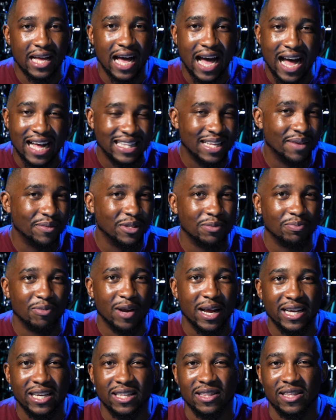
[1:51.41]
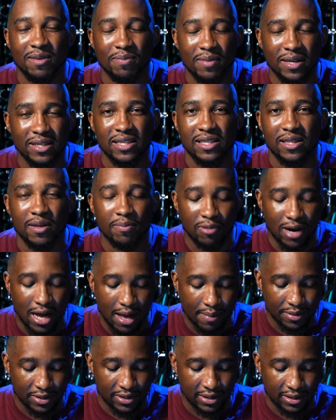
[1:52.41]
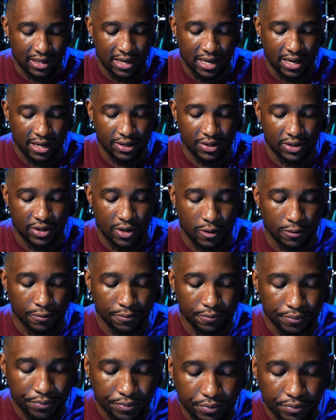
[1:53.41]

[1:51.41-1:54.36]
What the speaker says: God that was bringing them into the promised land. So